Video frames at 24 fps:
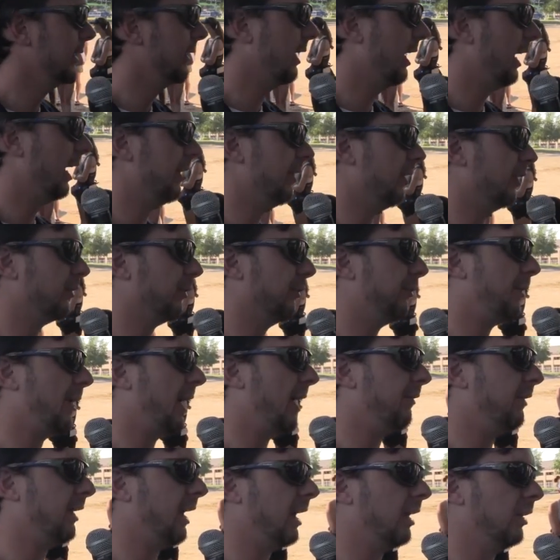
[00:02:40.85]
and there's a
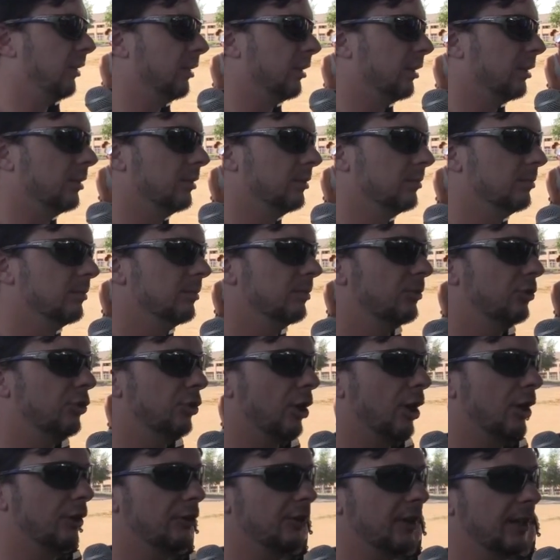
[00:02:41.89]
$5
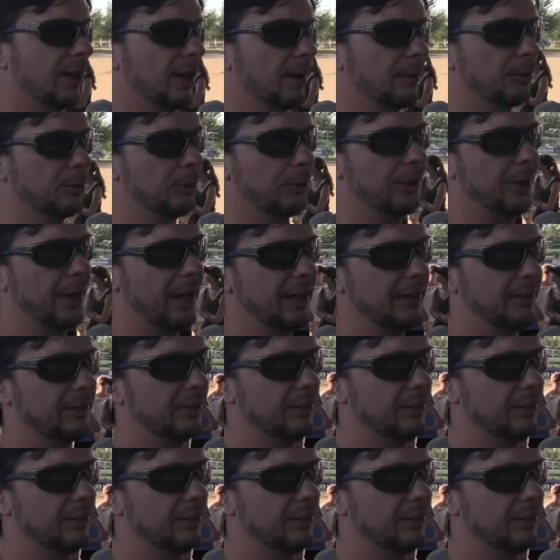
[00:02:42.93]
charge that comes with that.